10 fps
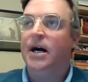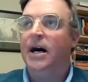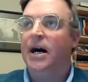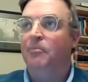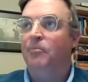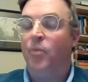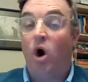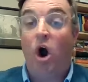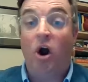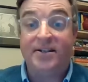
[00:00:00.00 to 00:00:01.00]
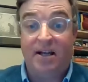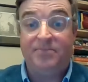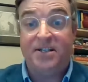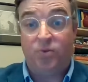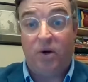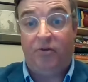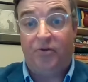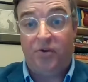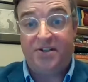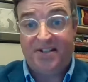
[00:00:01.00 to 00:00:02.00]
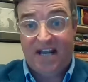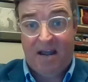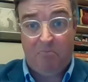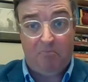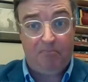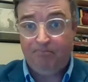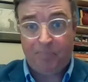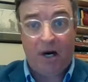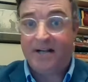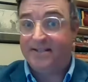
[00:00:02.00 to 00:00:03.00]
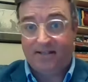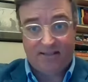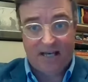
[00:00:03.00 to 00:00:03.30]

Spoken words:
are exempt as well through the same process.